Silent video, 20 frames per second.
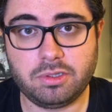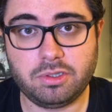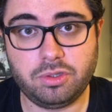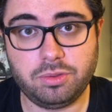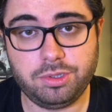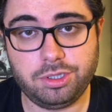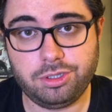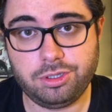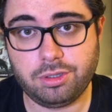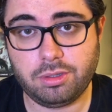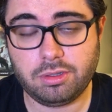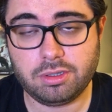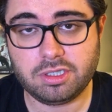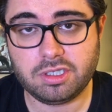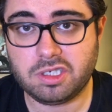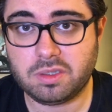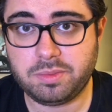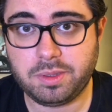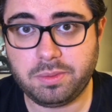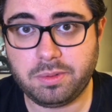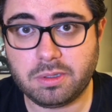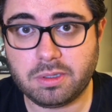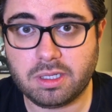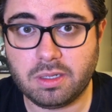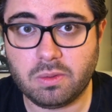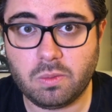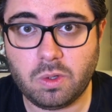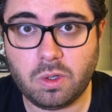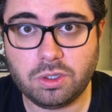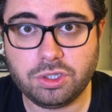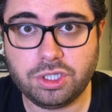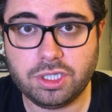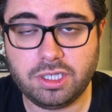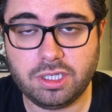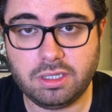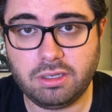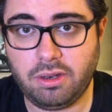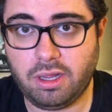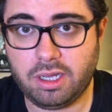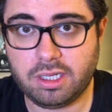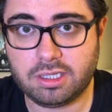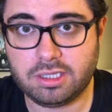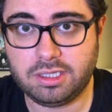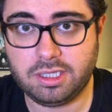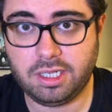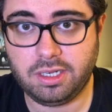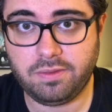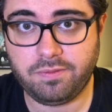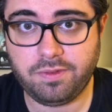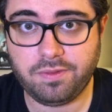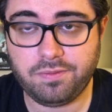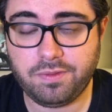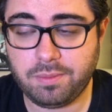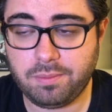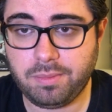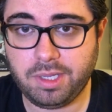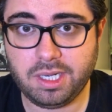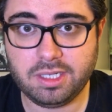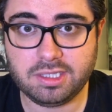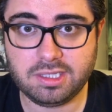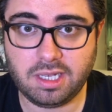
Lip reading: to be short so people can watch it in like 10 or 15 minutes.